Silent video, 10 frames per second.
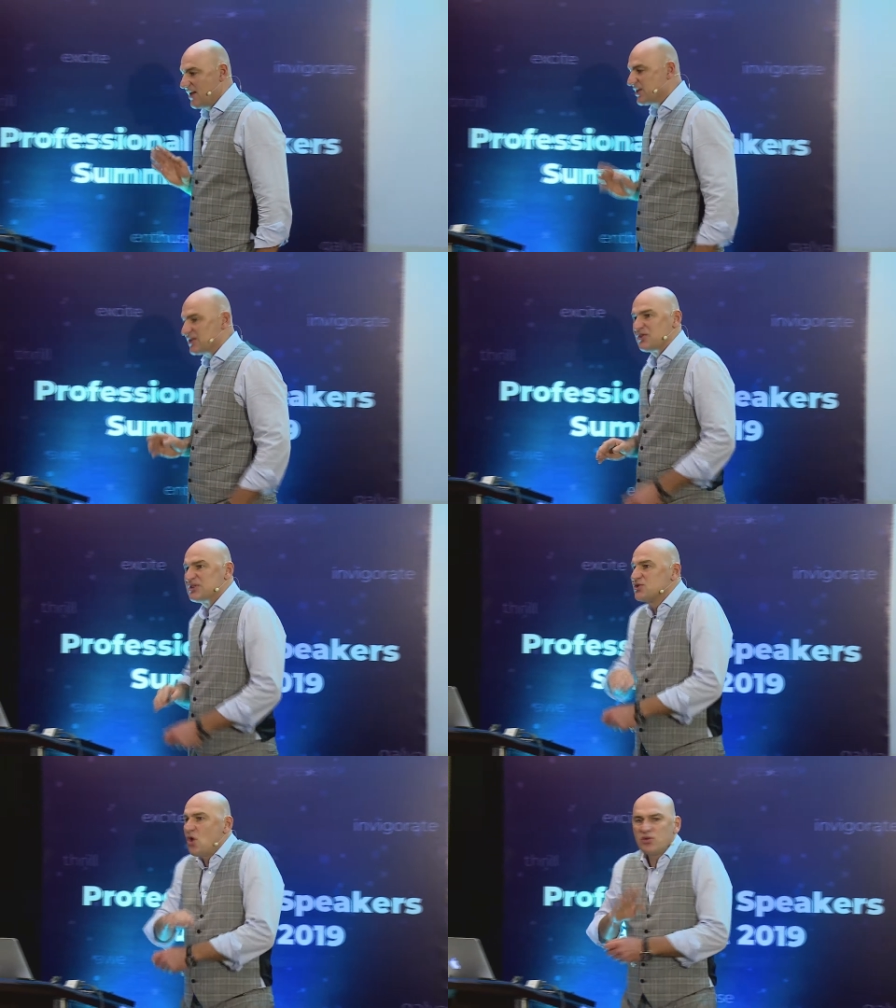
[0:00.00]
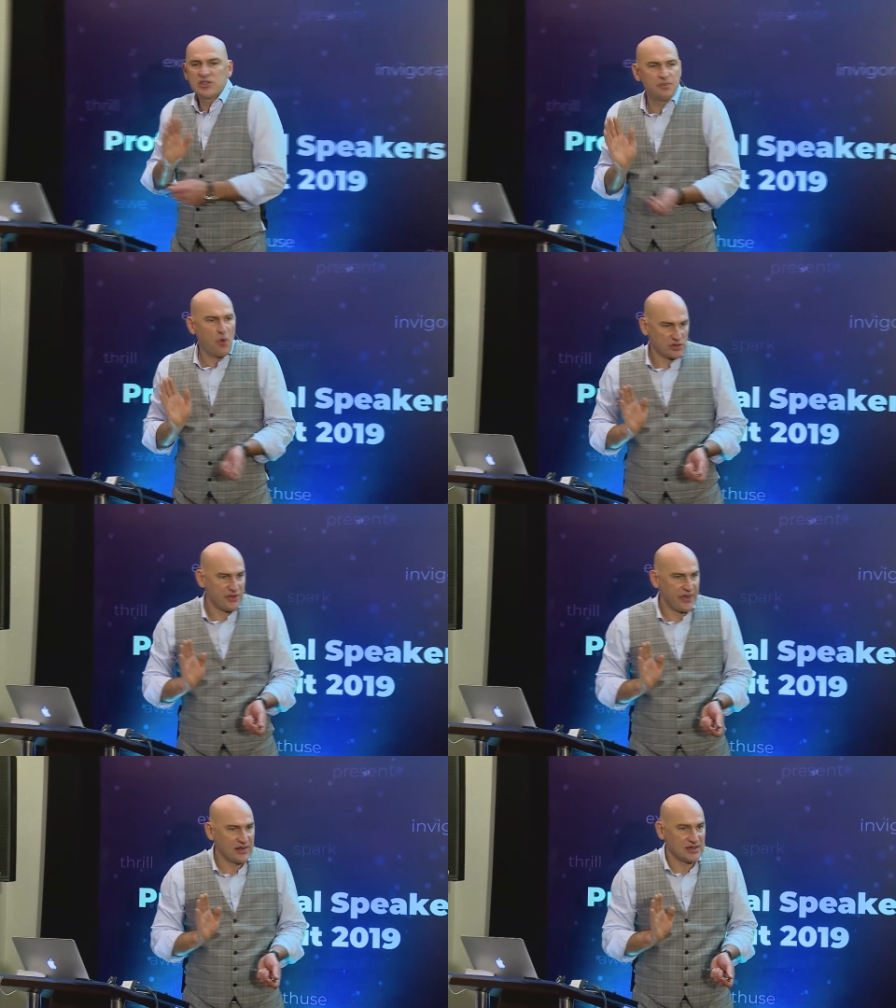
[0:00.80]
There's no sport
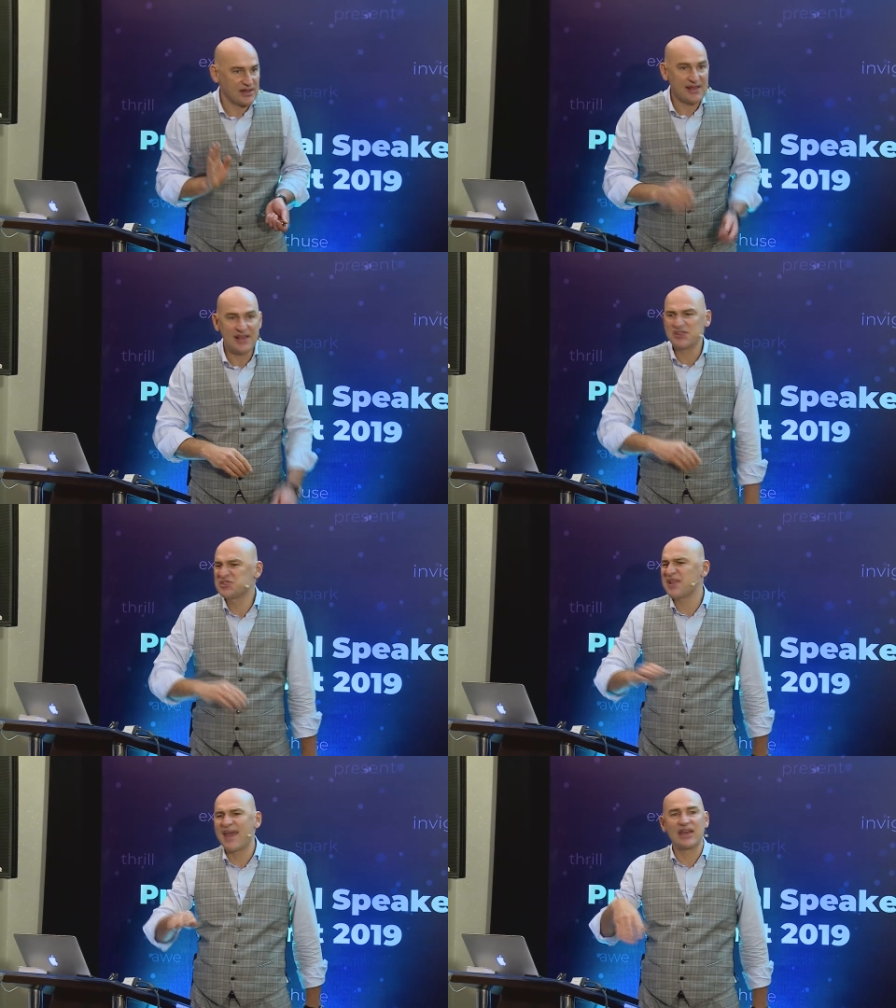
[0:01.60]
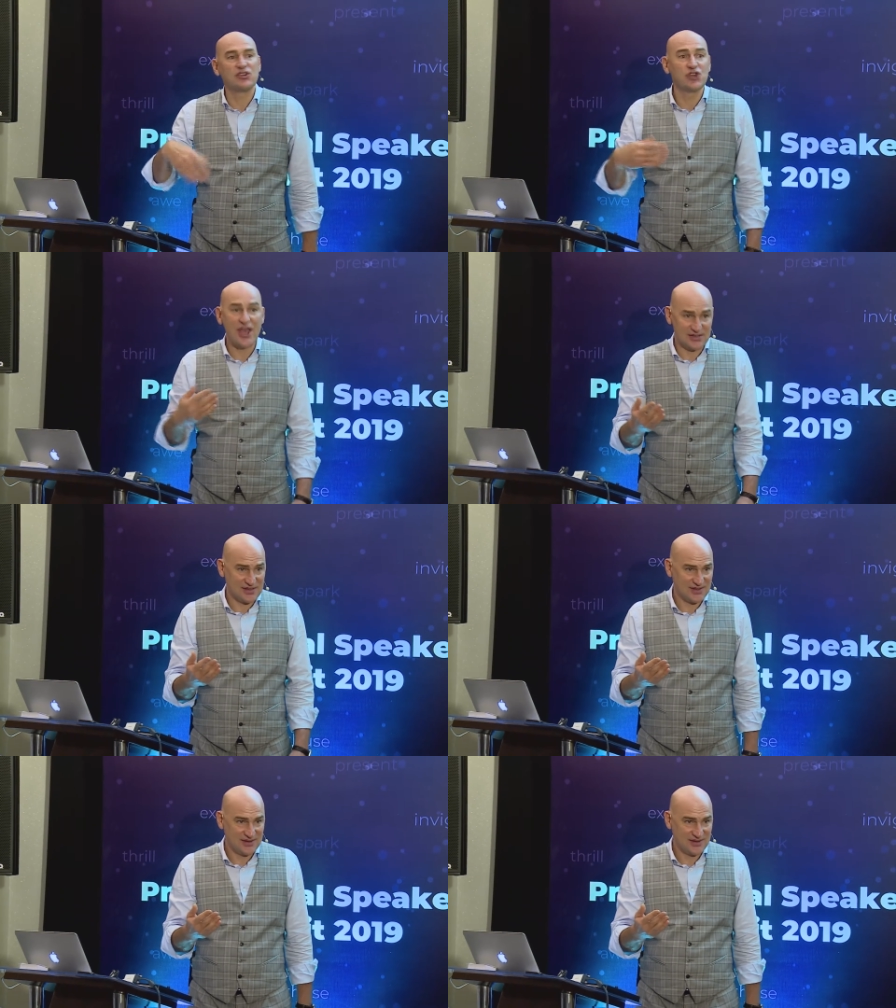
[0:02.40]
thing. It's like a chess.